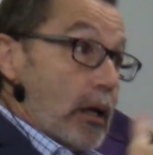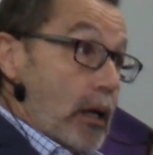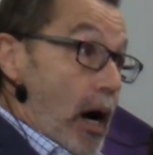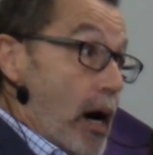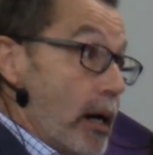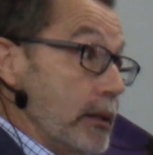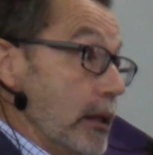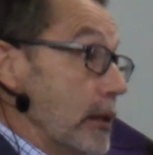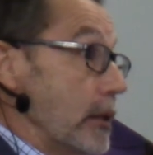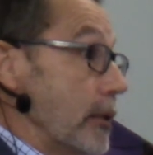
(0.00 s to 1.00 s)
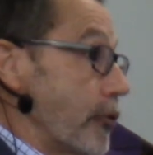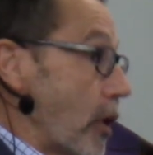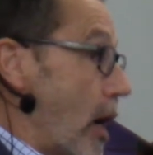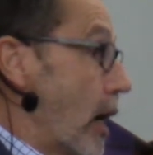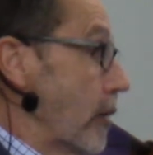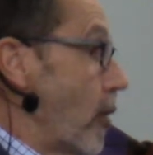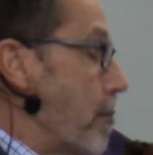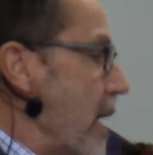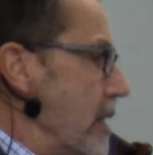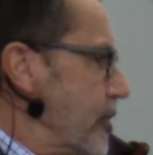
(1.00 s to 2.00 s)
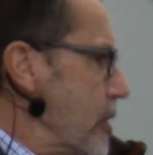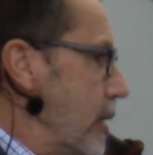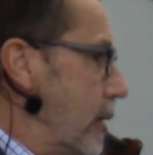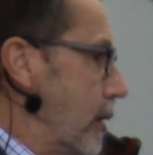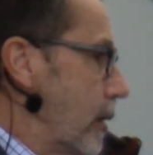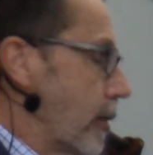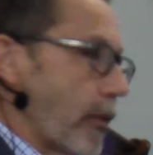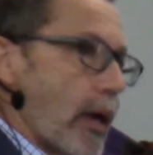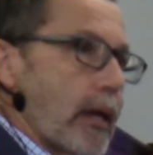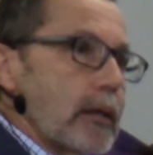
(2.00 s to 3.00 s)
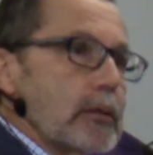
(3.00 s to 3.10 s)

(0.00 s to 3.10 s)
God is a God of amazing things.